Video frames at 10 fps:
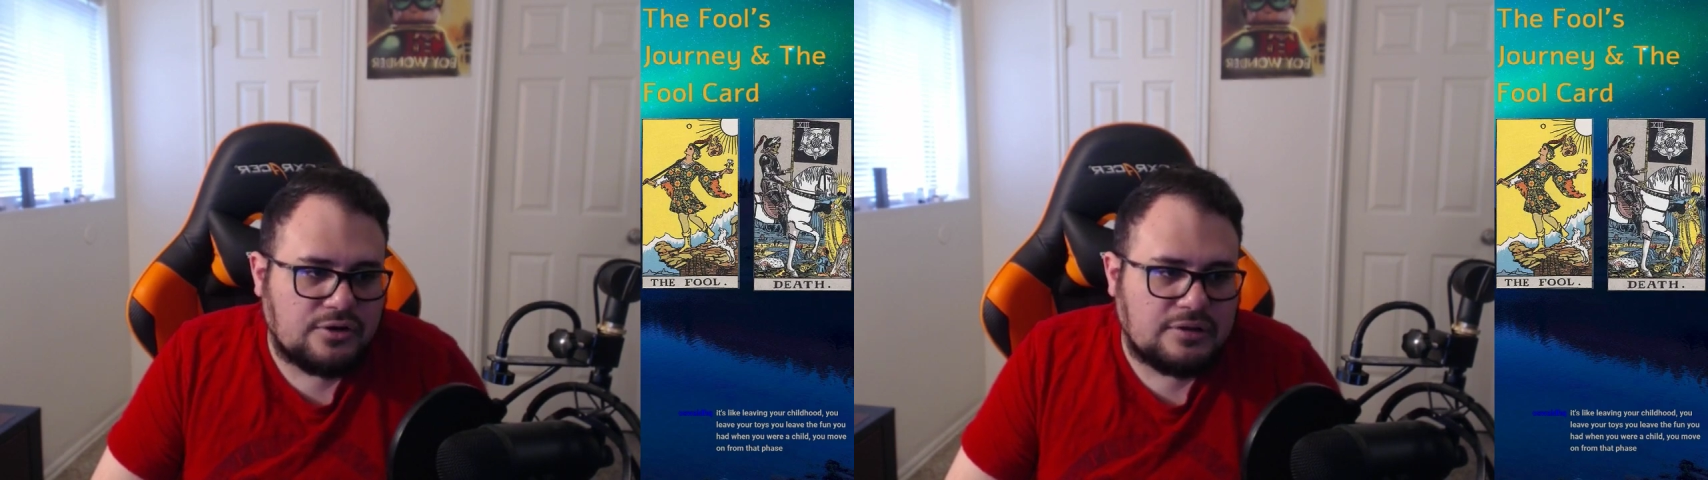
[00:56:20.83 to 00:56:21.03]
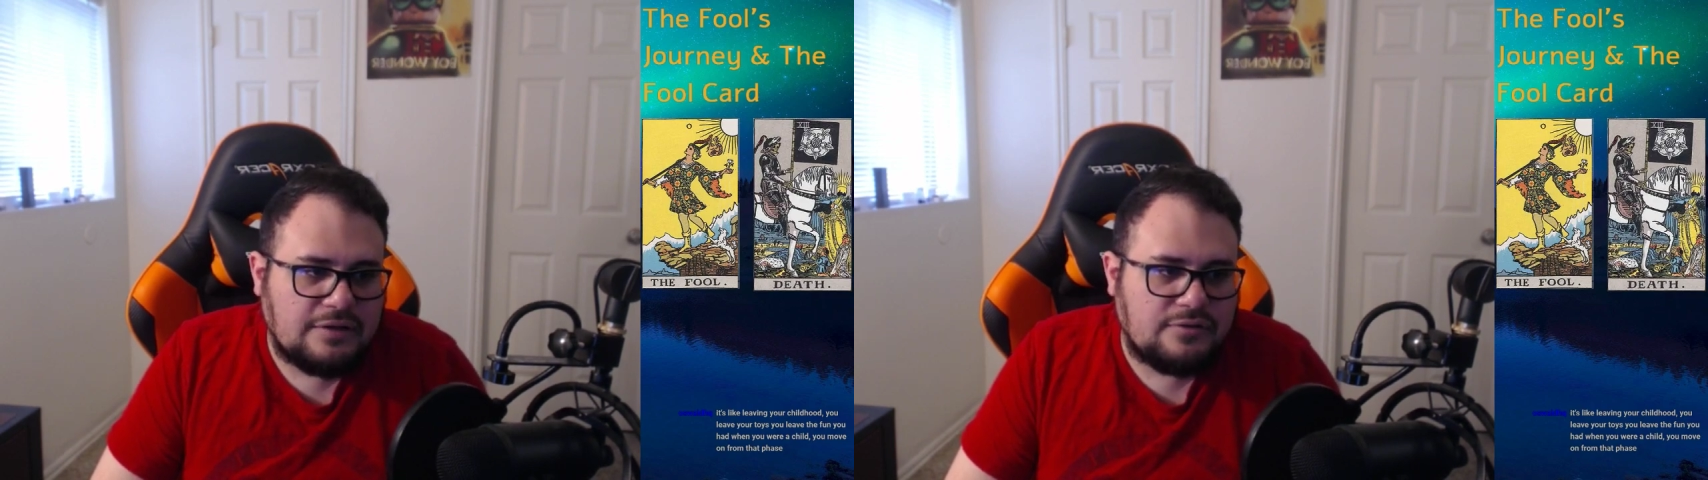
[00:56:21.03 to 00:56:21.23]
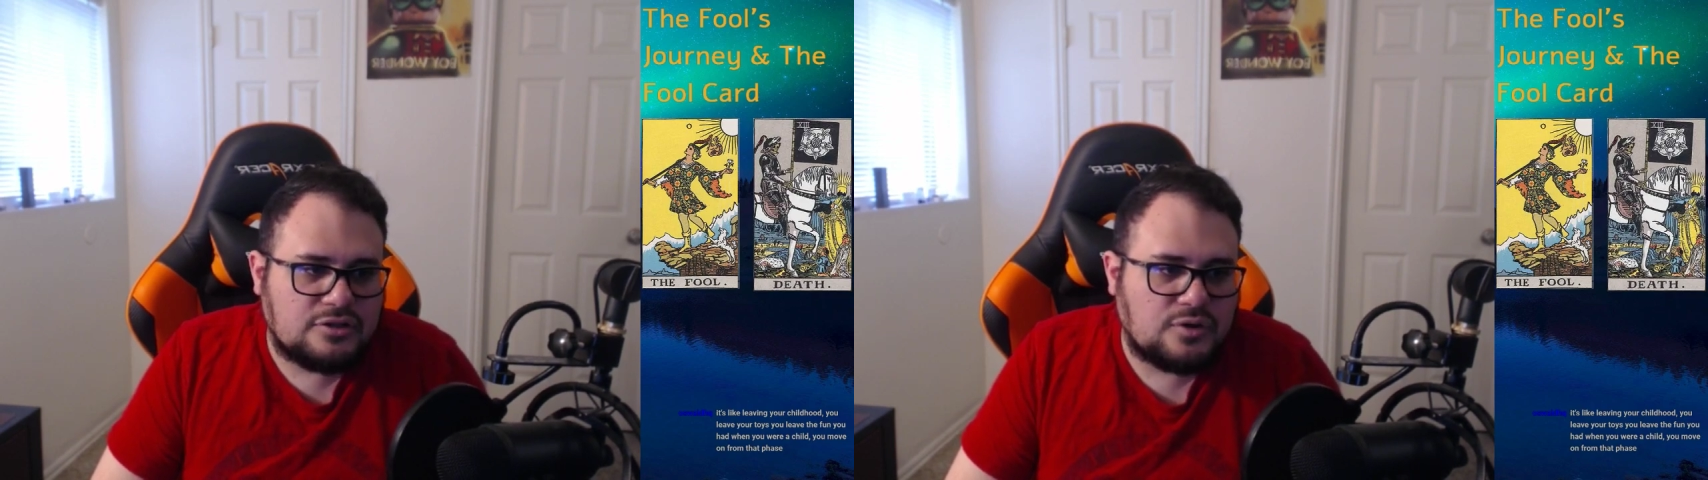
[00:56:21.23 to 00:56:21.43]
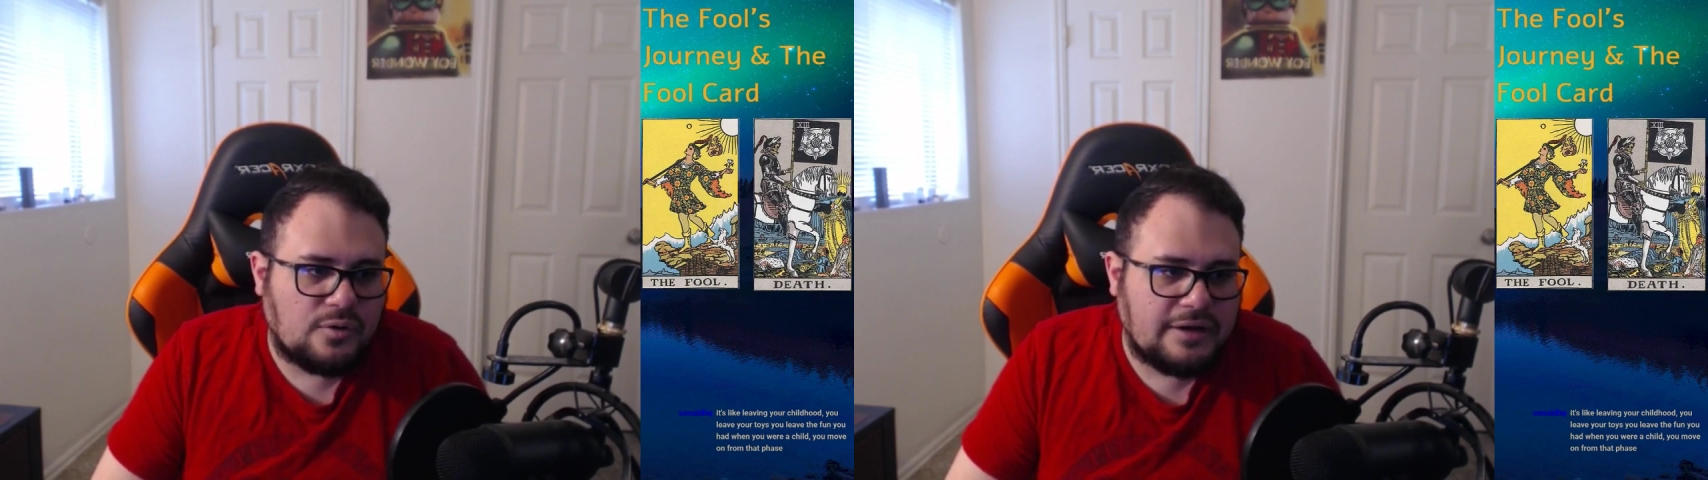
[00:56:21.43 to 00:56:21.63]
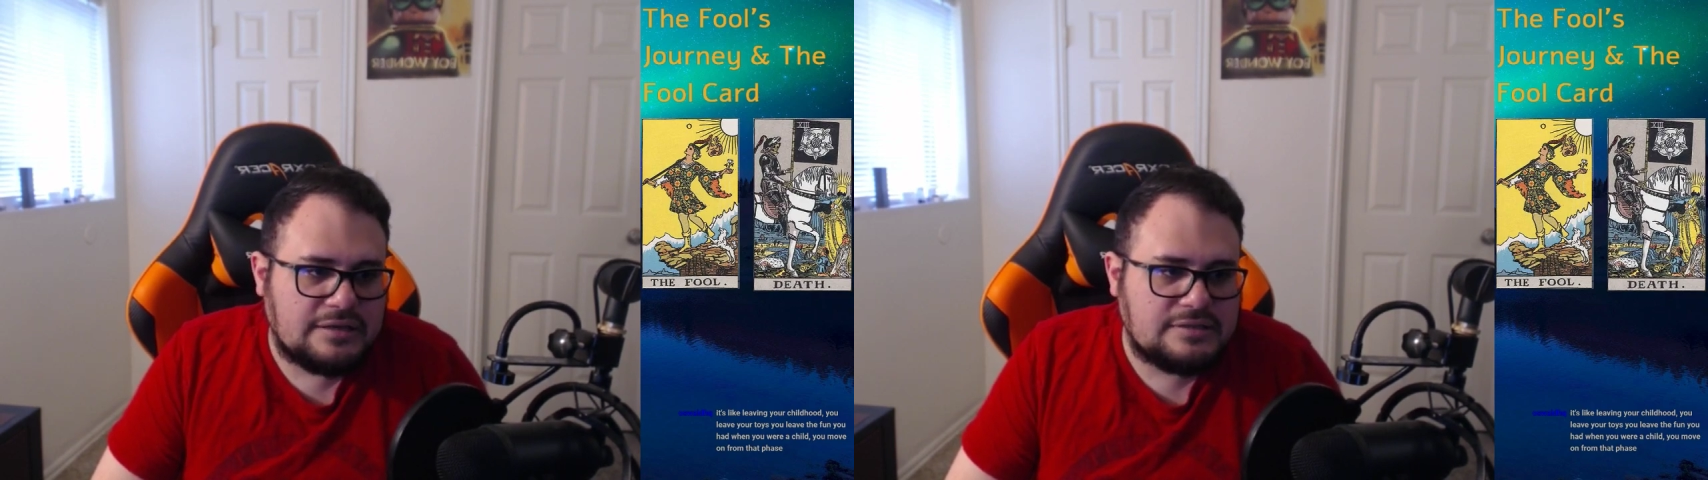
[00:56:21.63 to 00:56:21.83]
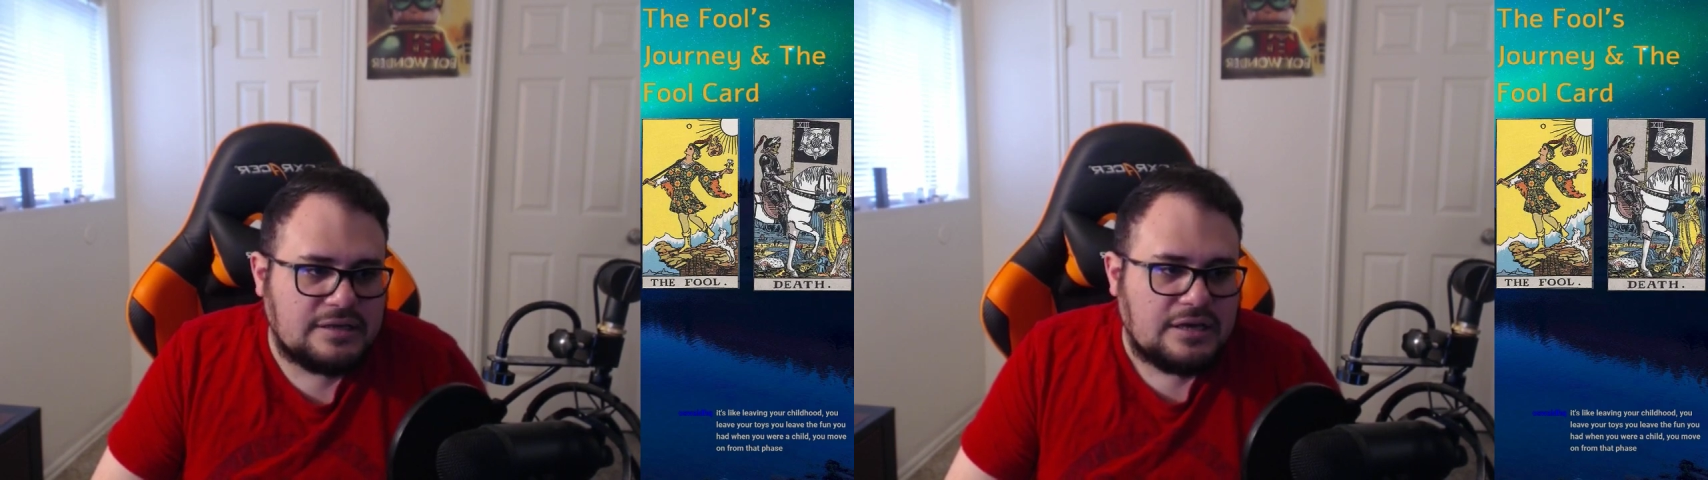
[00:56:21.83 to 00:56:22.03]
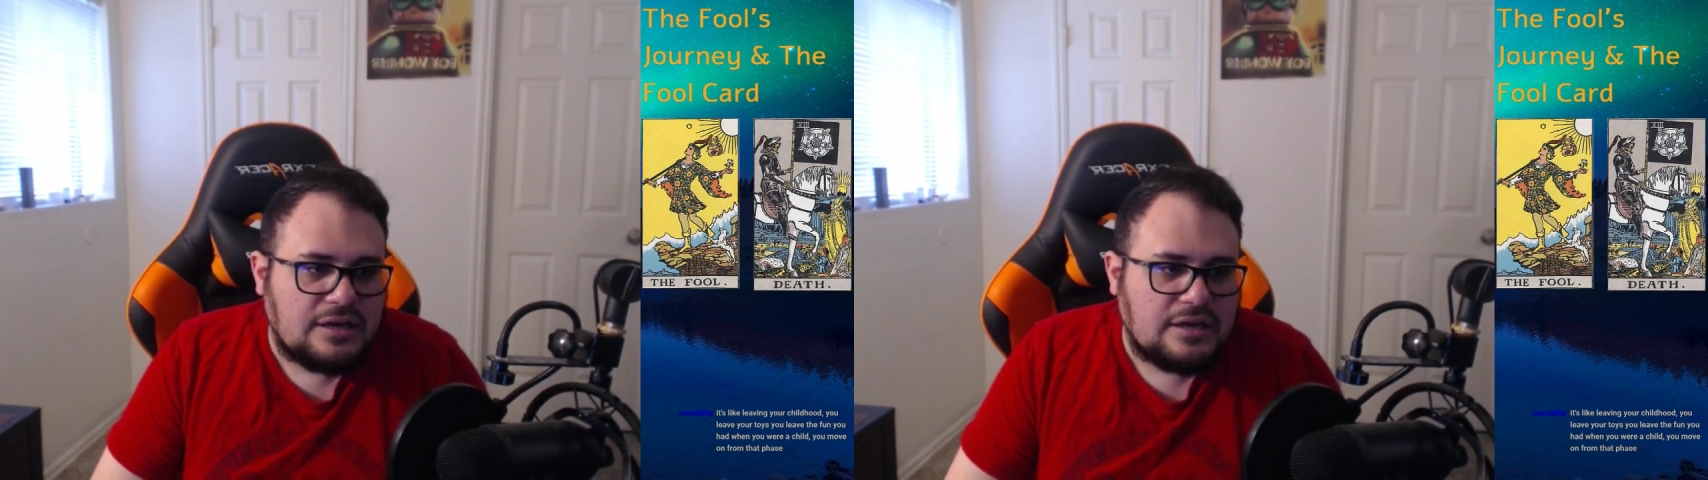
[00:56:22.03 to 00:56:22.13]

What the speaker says: You leave your toys,